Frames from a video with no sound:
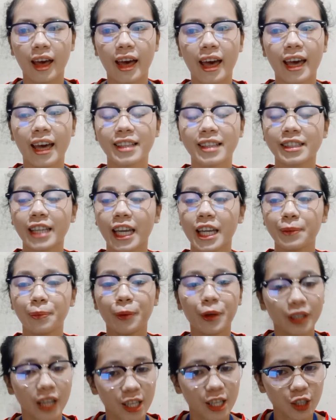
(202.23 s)
And the
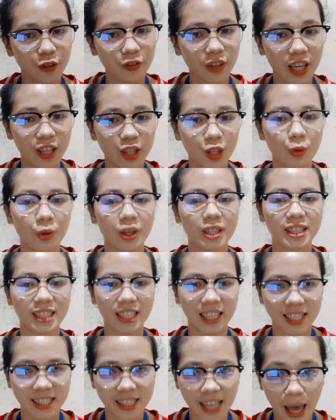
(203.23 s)
importance of the endocrine
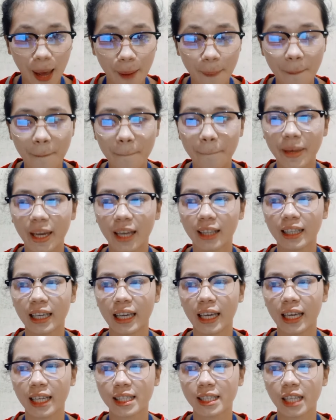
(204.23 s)
system,
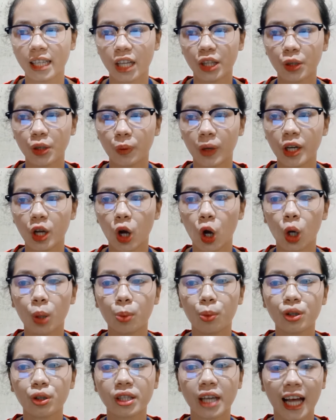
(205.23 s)
it is the endocrine
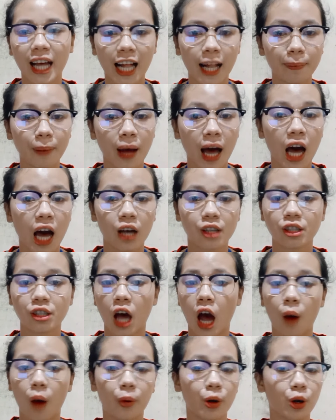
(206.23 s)
hormones help
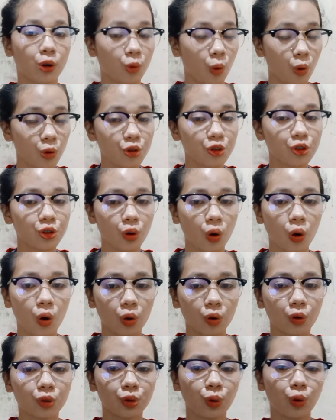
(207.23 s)
us to
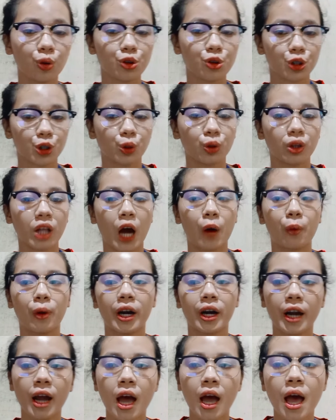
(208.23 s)
control
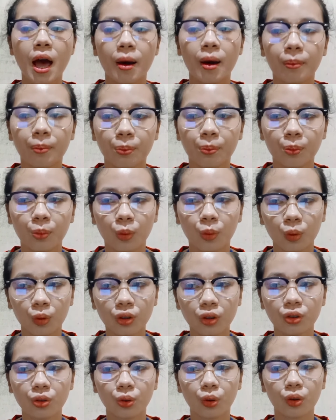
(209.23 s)
our
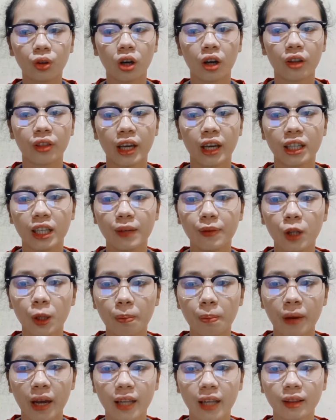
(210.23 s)
mood, growth, and
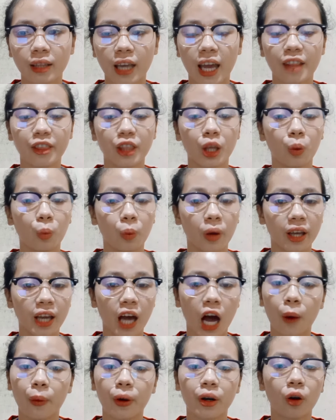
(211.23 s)
development, and the
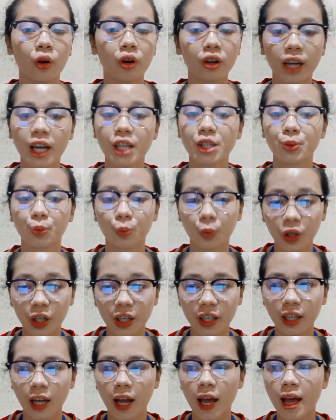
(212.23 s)
way our organs
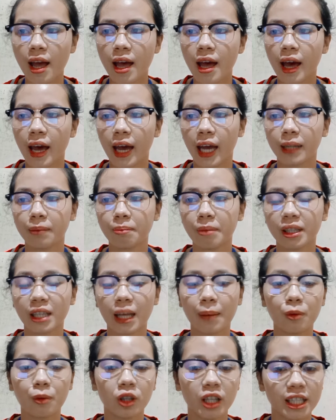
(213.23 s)
work, and
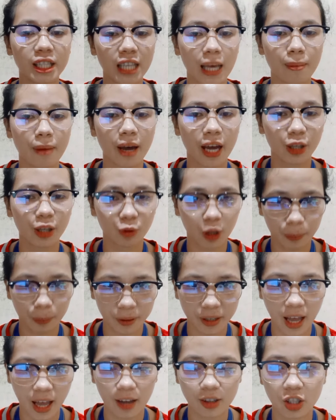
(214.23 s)
metabolism and
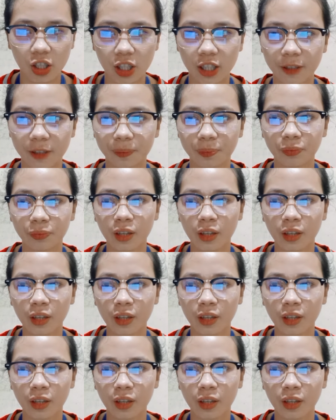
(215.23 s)
reproduction.